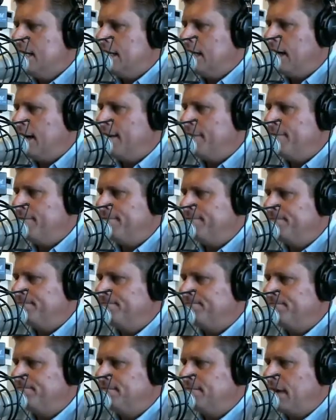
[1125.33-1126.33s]
I
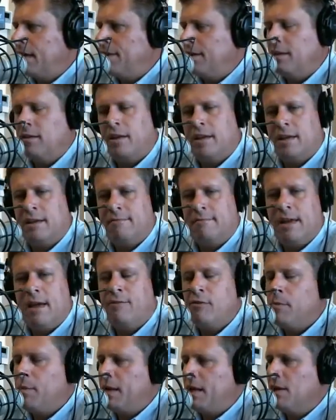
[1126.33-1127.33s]
think, like
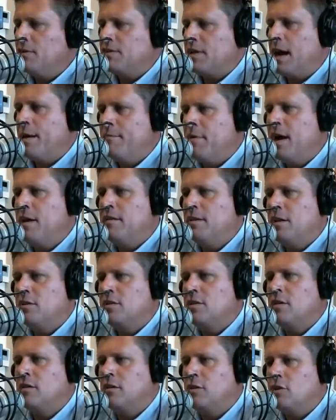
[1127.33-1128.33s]
everybody else, I'm not
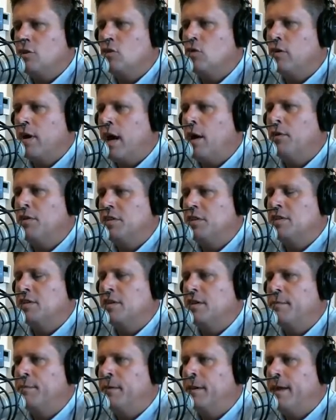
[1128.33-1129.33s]
necessarily sure how this is
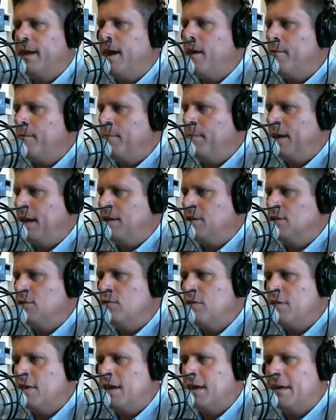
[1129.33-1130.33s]
going to play out, but I do
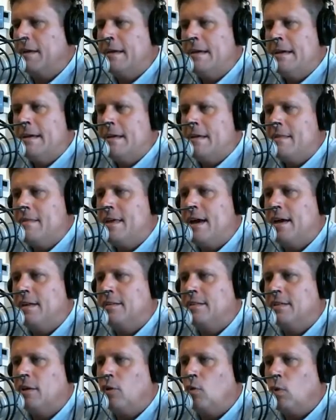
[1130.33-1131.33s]
think that
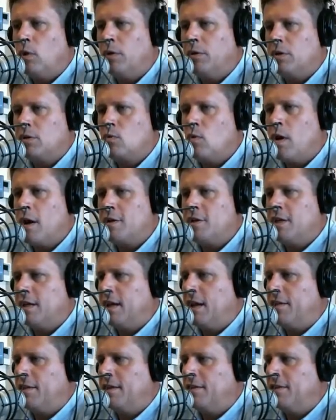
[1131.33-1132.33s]
the world is watching. And
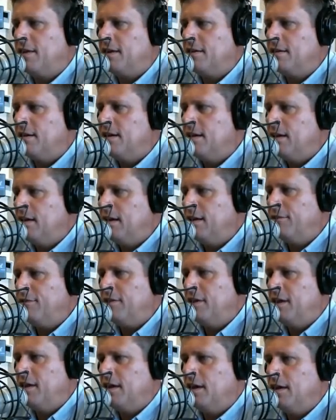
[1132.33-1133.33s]
I think that if
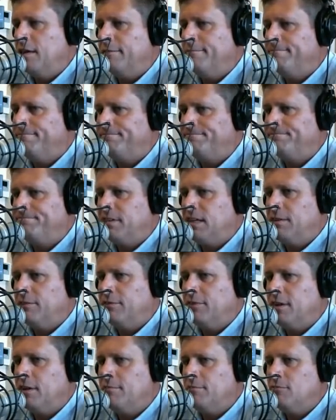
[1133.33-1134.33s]

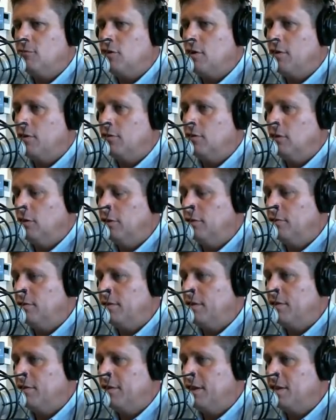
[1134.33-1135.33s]
if Kim Jong-un
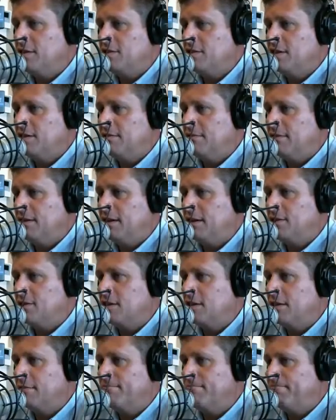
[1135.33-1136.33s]
thinks that he's
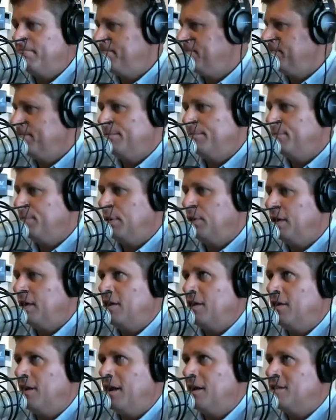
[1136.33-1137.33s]
going to bully the
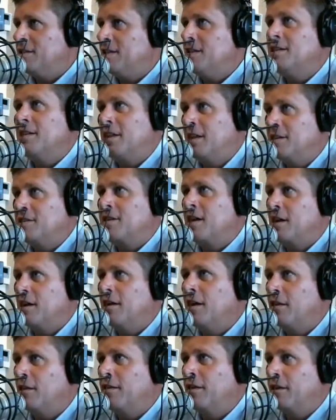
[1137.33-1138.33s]
United States, I think he's got
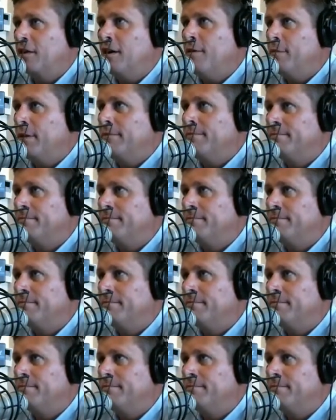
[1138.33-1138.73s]
another thing coming.